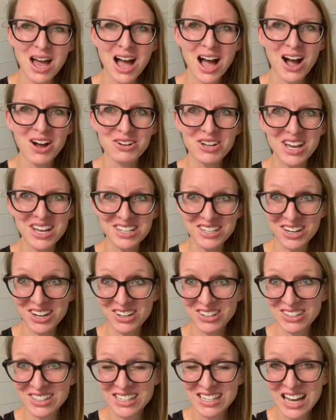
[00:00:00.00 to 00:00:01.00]
Okay,
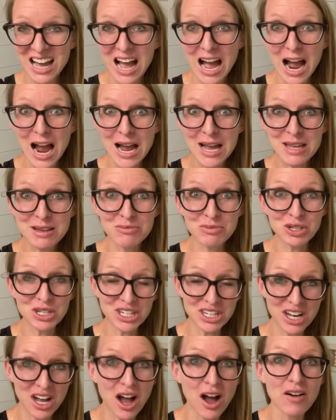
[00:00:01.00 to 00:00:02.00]
y'all, I am
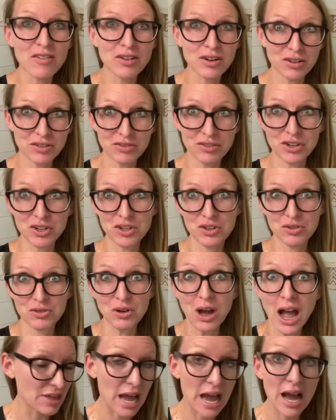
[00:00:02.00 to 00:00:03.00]
gonna cover for
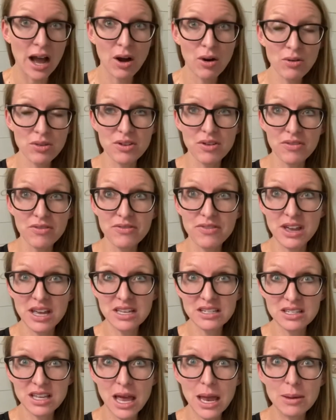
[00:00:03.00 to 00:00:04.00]
you how the
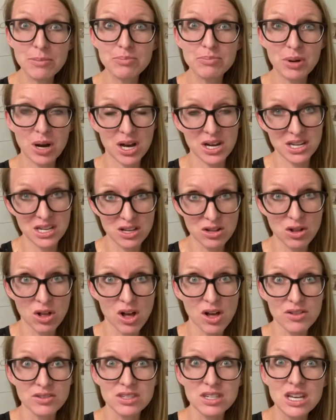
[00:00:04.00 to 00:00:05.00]
face and body
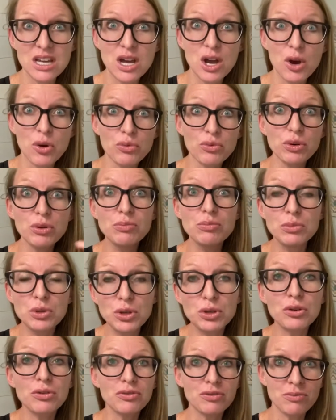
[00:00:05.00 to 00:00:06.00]
cloths
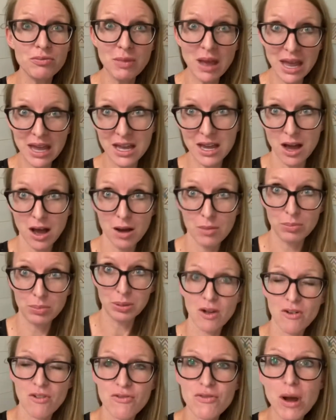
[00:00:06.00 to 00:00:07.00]
remove makeup
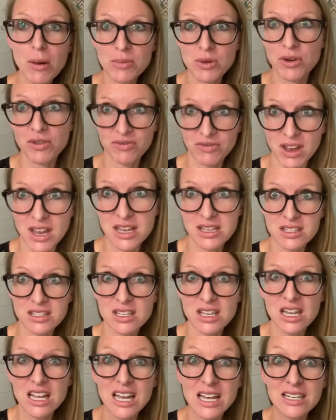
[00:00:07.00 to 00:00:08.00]
from your face.
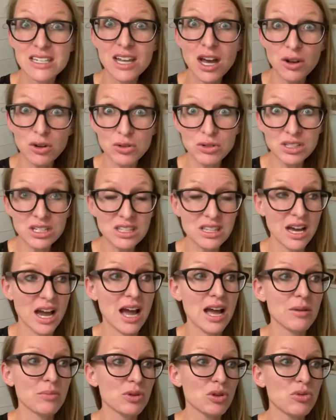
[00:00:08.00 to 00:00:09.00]
Not only
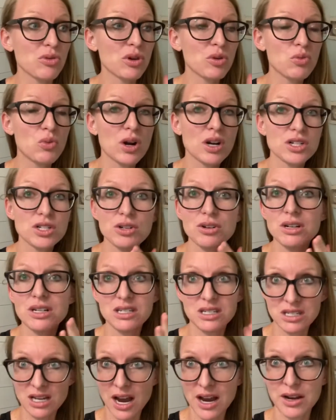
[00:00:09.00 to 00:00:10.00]
that, but you can wash your
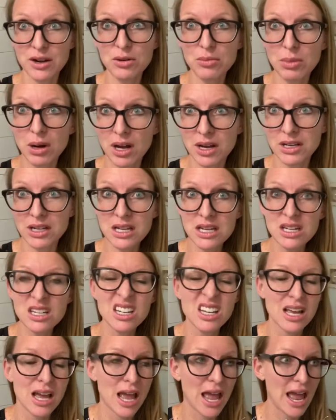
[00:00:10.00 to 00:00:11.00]
entire body
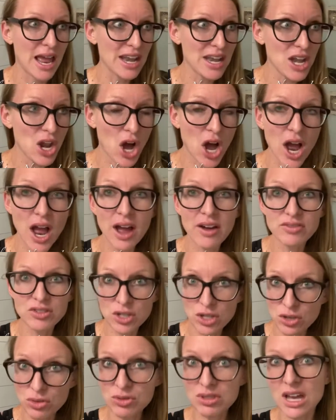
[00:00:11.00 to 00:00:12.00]
and not have to
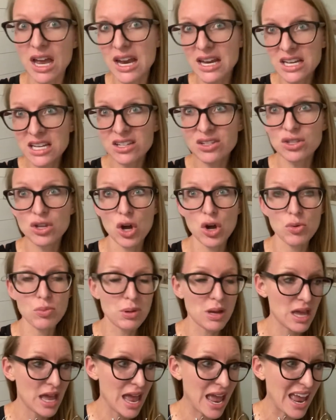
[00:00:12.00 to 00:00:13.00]
use any soap,
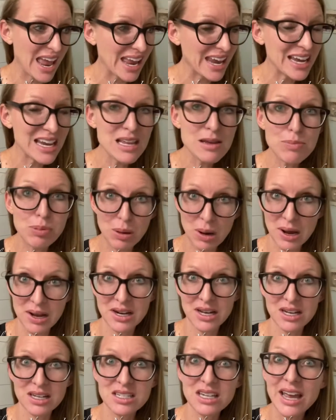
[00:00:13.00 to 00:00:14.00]
any
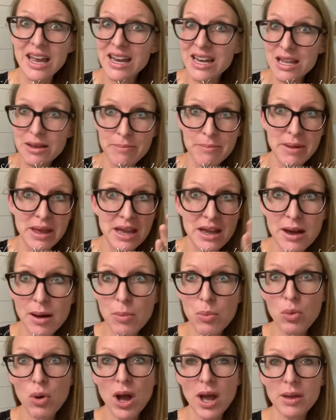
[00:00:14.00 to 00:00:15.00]
product, any
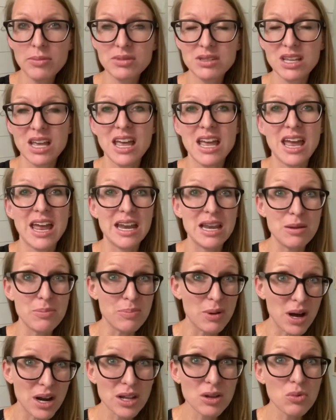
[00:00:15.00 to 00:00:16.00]
makeup wipes, any
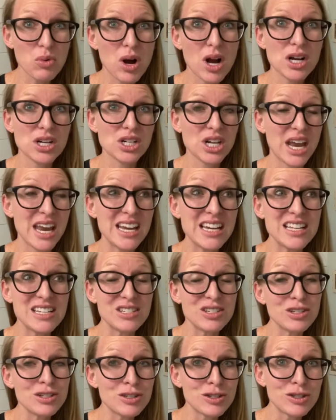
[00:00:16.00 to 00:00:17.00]
body wash, any
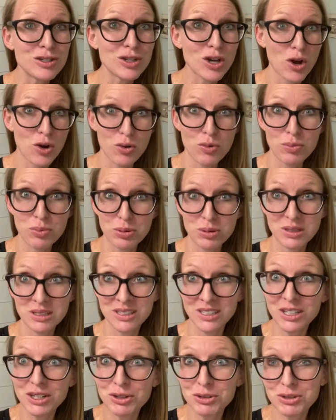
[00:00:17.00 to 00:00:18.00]
soap.
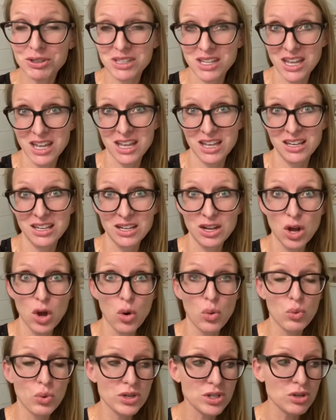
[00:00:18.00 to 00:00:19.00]
Literally,
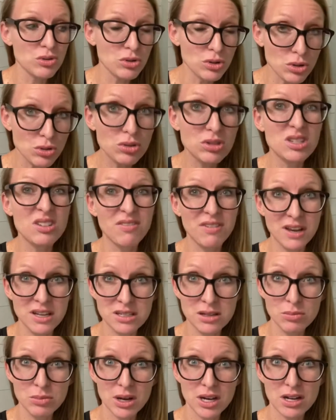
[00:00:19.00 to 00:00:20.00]
when you use the face
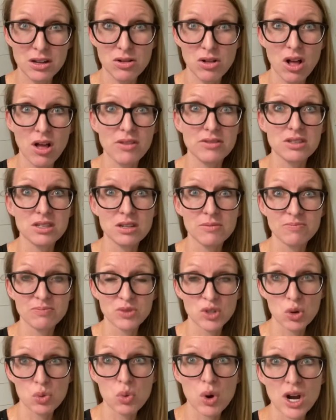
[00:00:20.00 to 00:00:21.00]
and body cloths
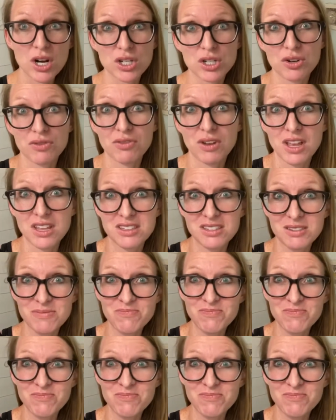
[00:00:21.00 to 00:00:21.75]
to wash your face.